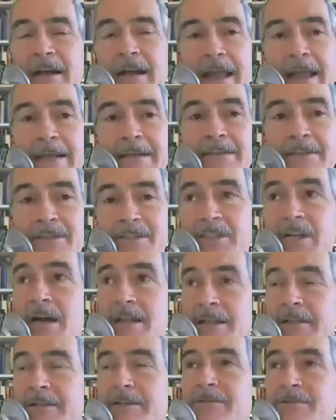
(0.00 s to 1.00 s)
a
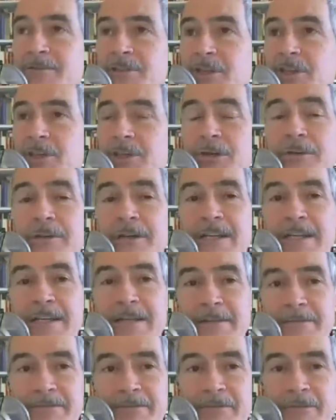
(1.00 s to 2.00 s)
solid
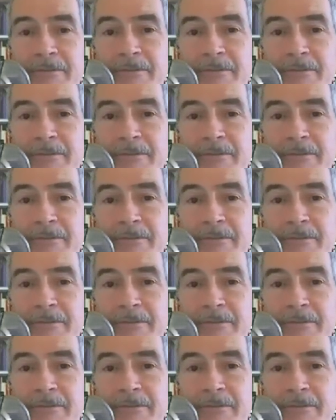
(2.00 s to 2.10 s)
security